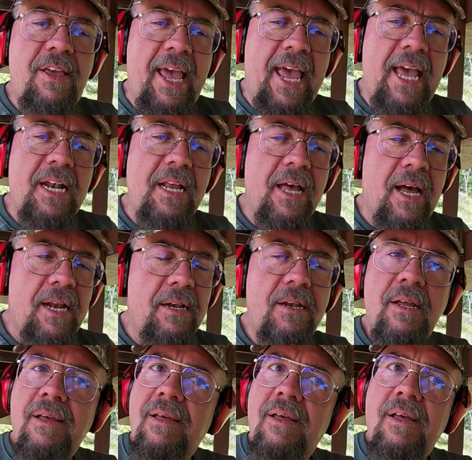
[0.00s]

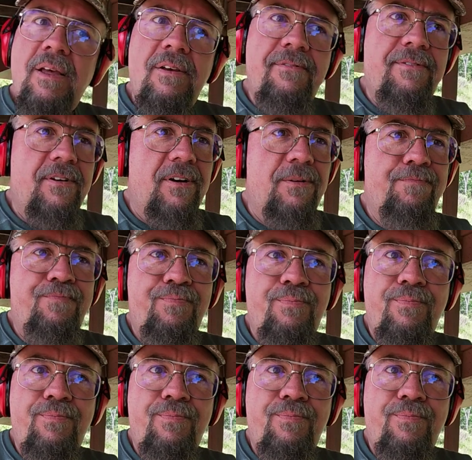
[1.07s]
handgun for